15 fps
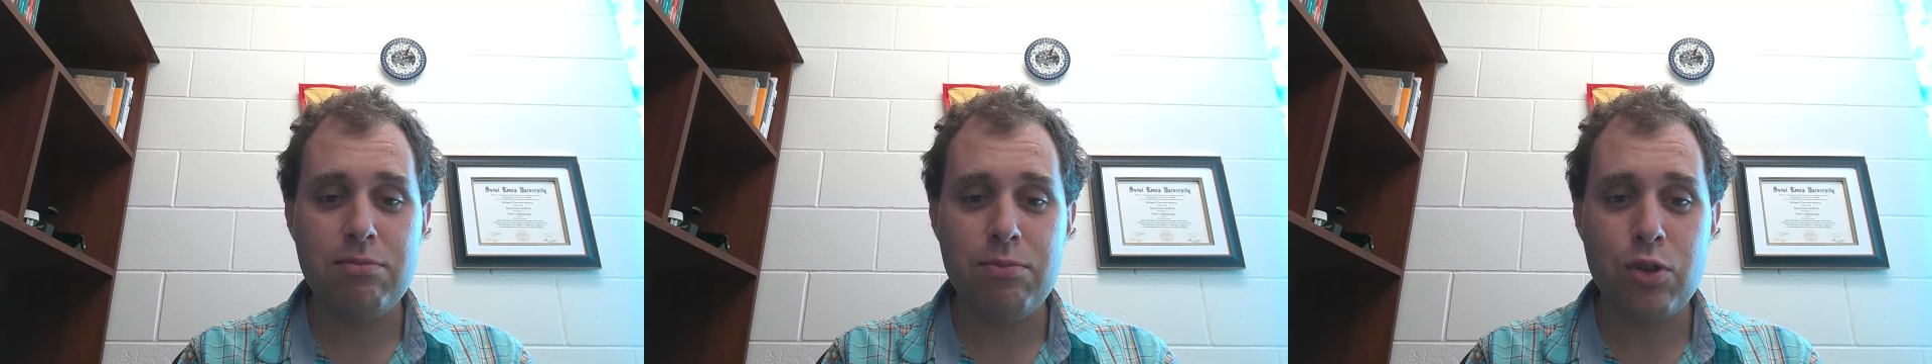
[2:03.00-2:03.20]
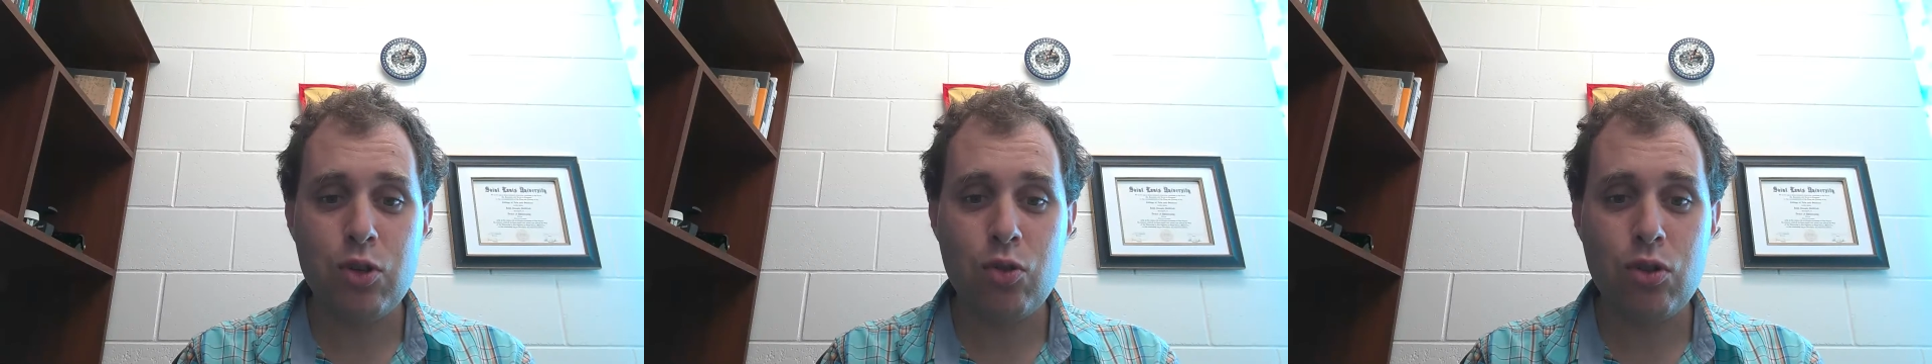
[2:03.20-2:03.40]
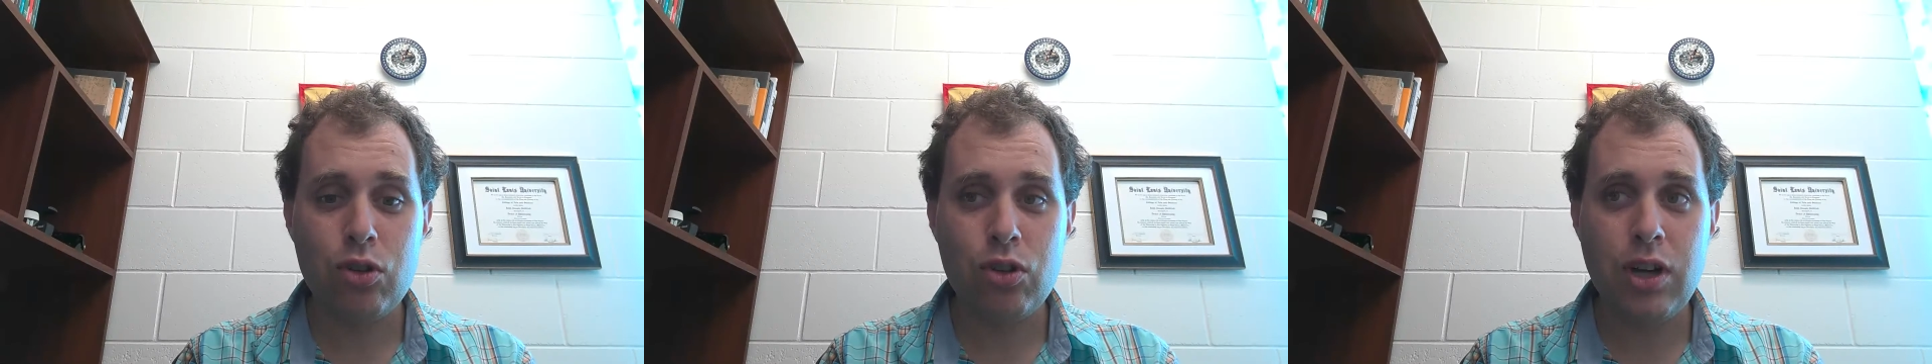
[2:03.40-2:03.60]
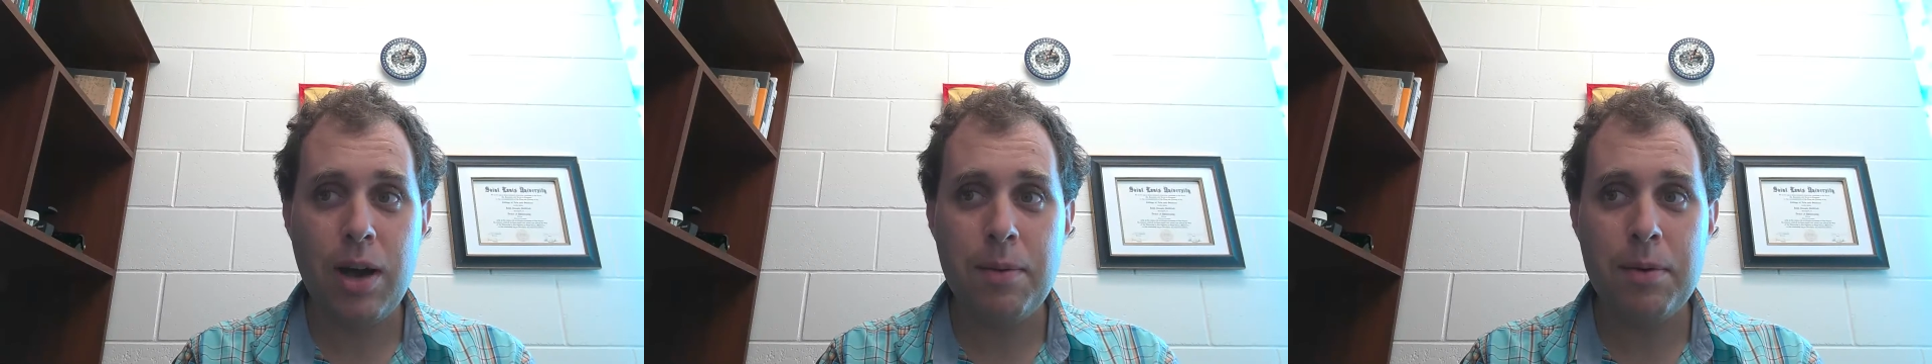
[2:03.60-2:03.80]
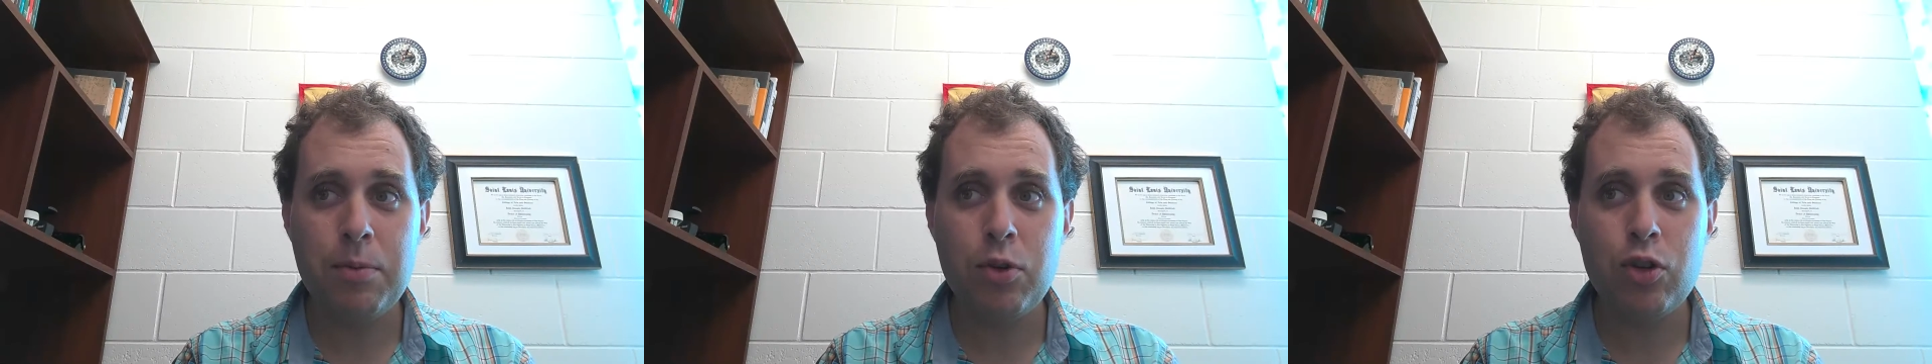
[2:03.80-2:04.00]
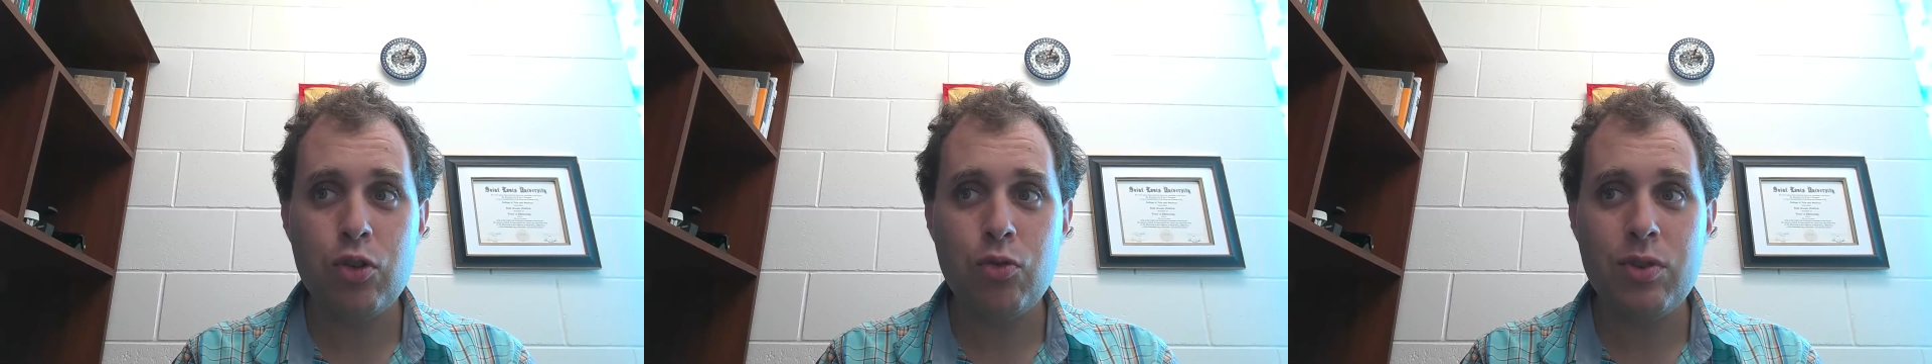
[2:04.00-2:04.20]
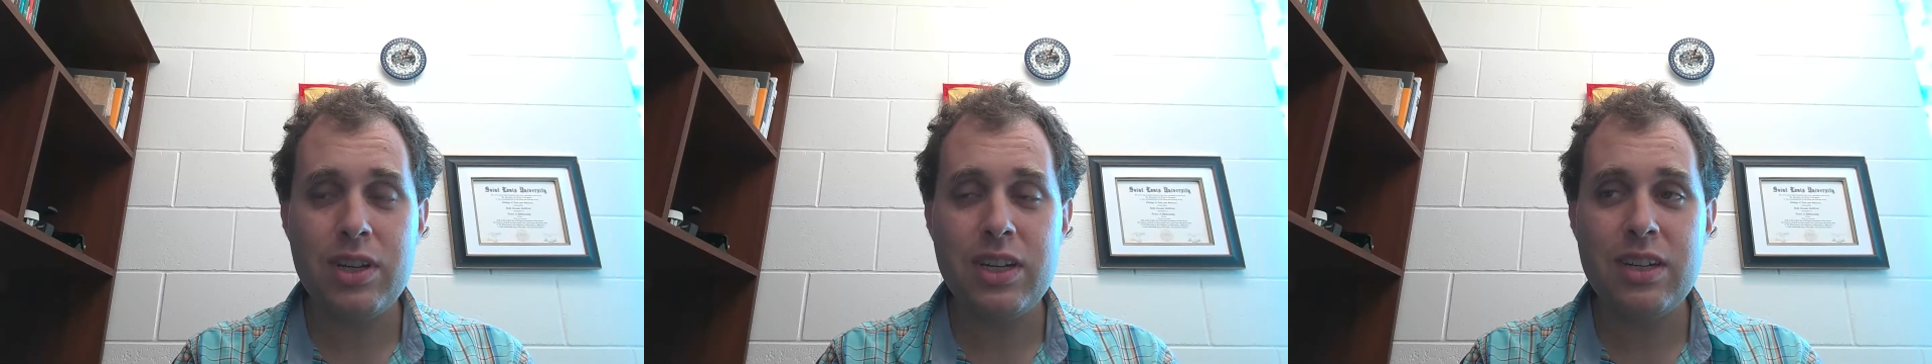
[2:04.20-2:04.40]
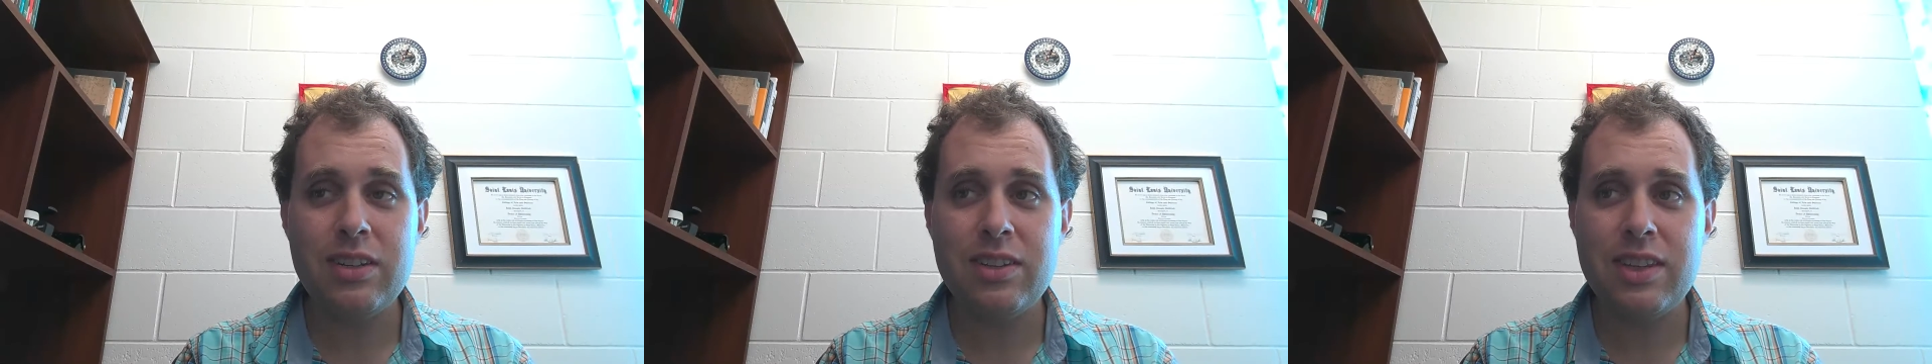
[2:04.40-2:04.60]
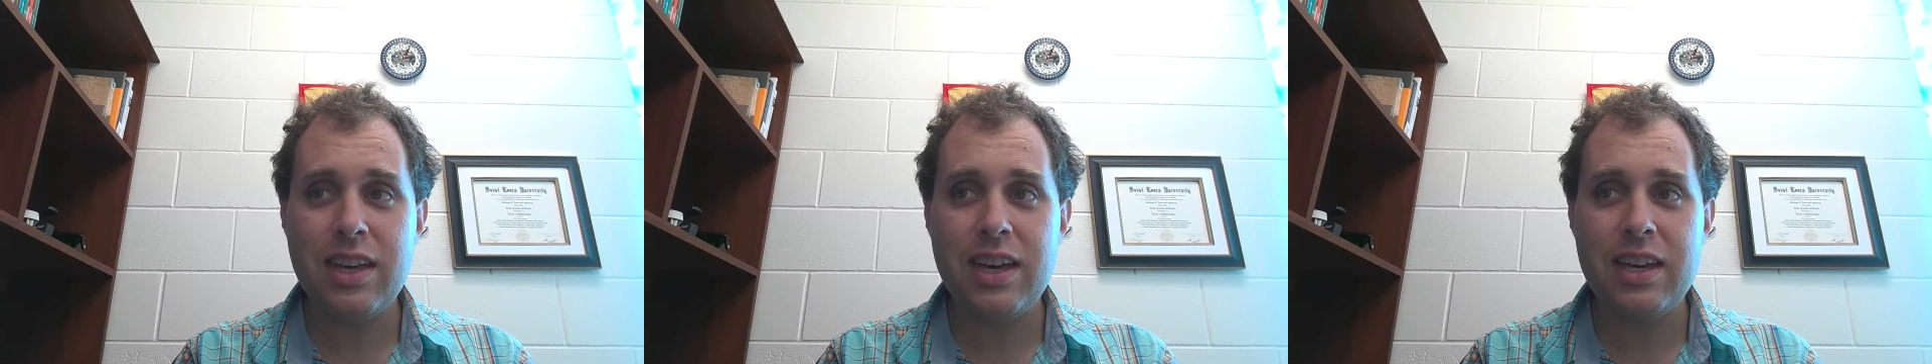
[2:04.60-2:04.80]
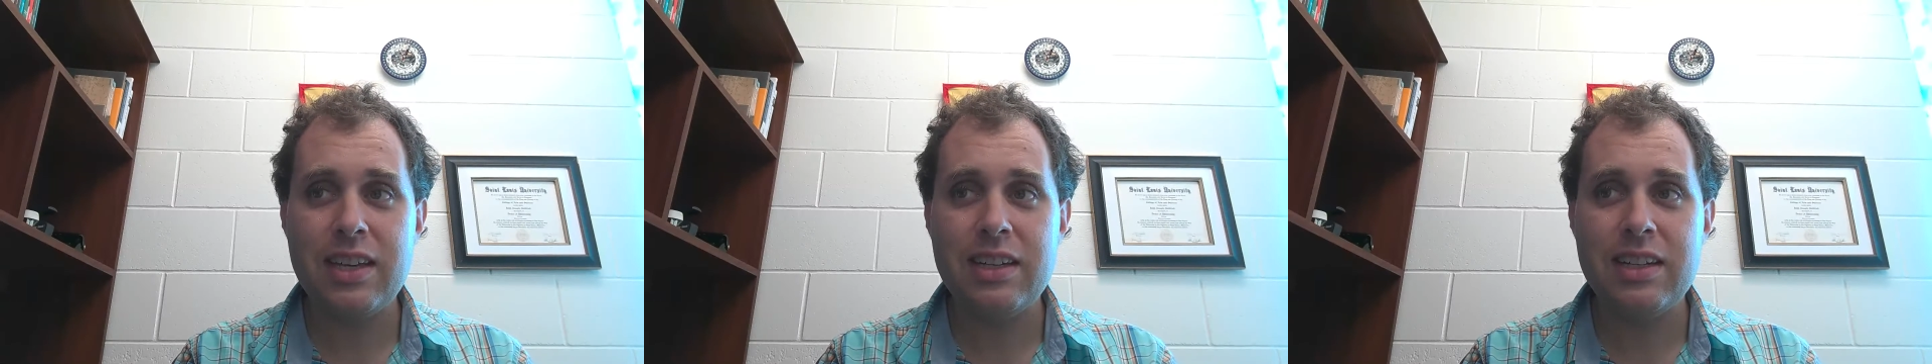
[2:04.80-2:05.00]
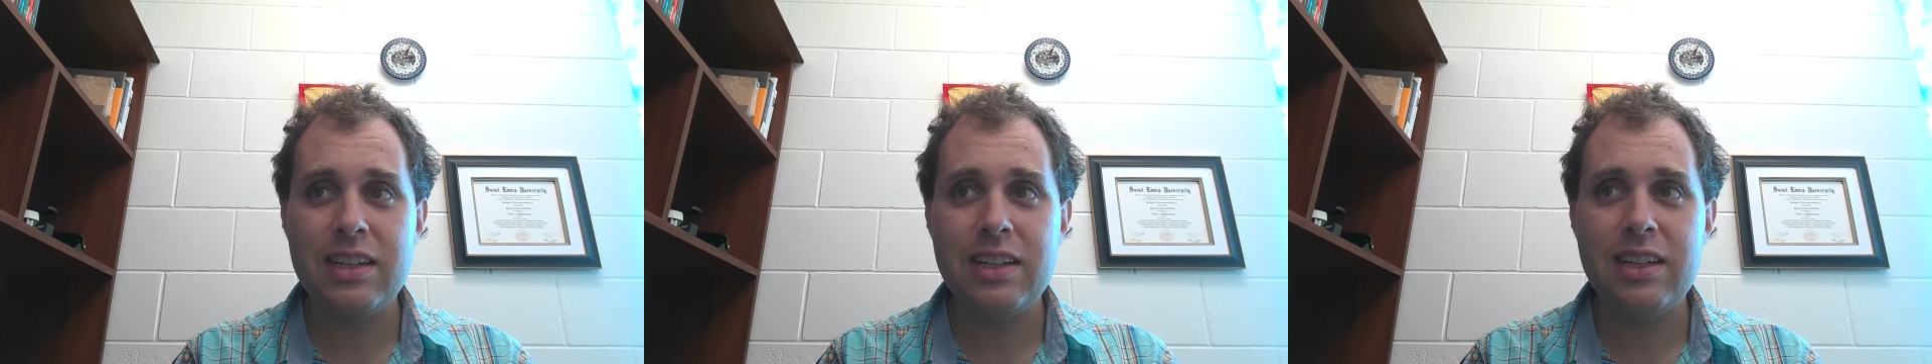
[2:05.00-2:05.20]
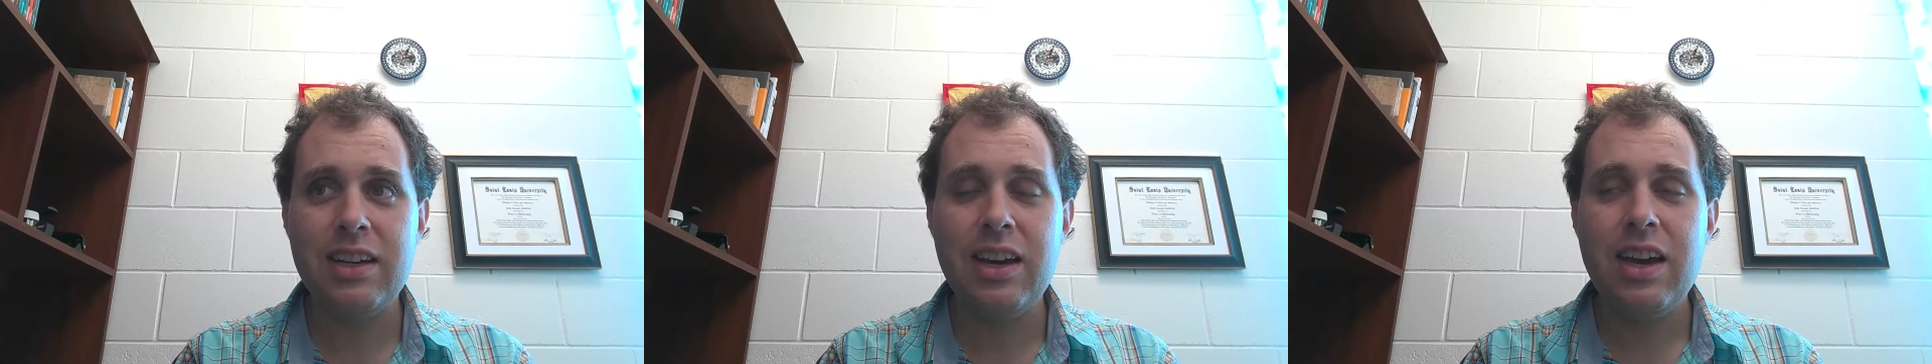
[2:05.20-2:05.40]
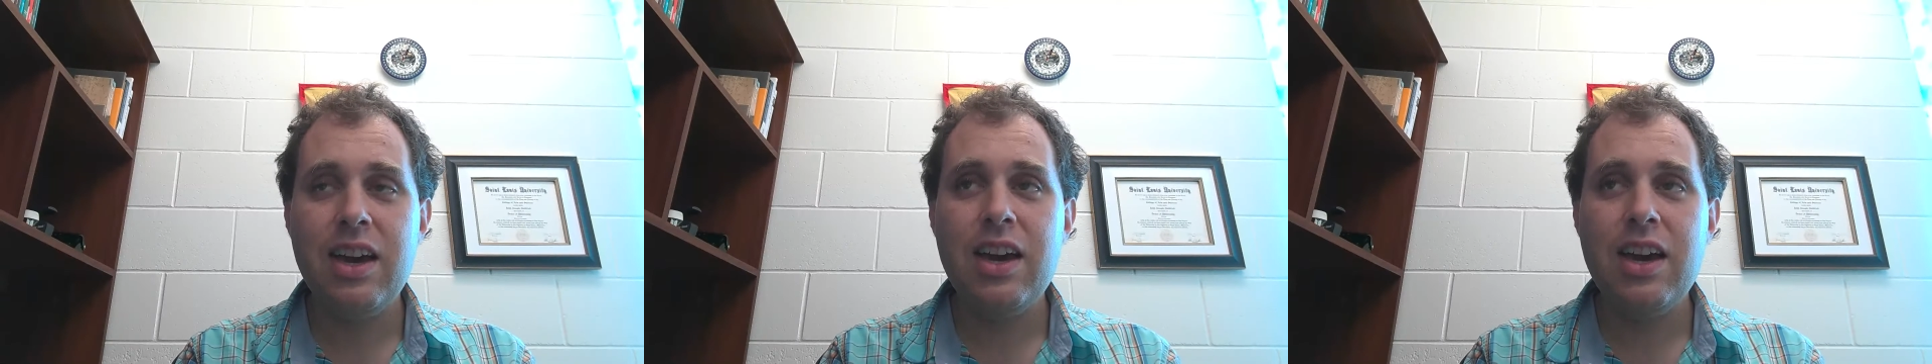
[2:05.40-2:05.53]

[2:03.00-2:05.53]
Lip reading: historical comic book to read that